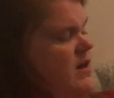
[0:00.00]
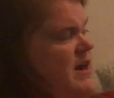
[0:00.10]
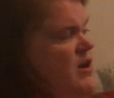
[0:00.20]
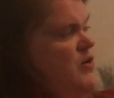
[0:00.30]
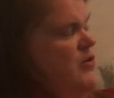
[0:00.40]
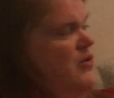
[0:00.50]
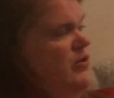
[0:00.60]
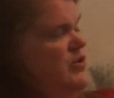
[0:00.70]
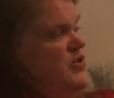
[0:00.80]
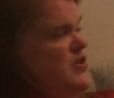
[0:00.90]
Hey
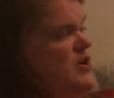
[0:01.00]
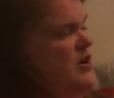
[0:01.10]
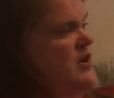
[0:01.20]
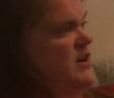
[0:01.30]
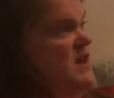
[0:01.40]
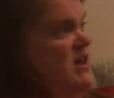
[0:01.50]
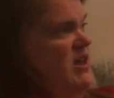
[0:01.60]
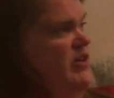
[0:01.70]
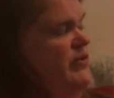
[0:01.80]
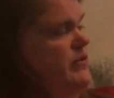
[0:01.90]
Google, turn on
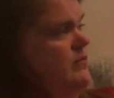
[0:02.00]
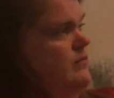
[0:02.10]
knees.